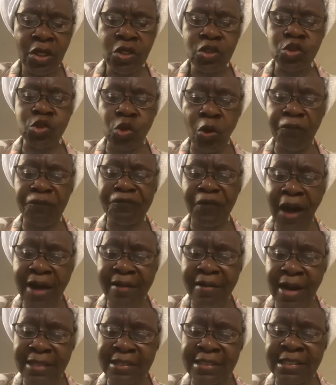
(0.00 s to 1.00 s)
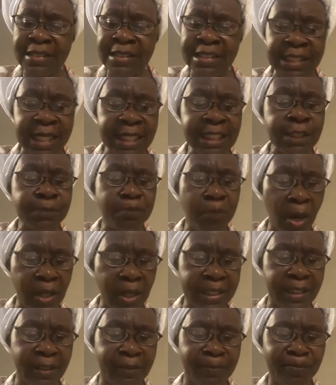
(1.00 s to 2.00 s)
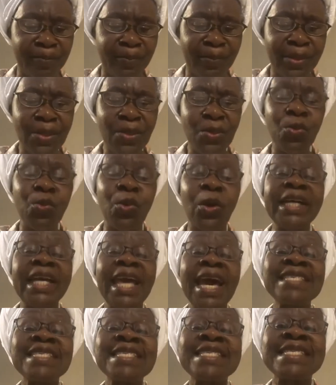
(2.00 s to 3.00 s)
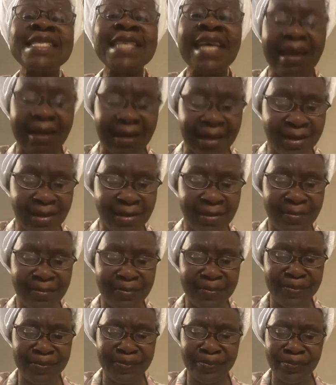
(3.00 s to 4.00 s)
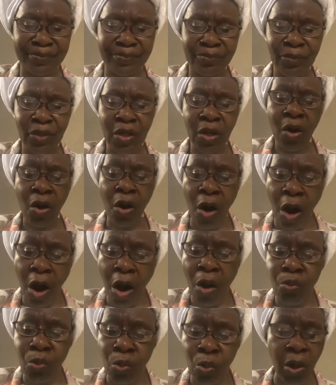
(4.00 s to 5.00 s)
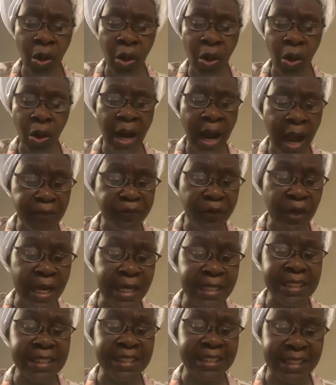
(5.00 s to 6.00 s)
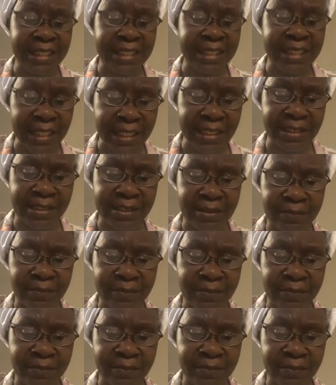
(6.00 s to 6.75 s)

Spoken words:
So far as this body will get sick or will have a disease,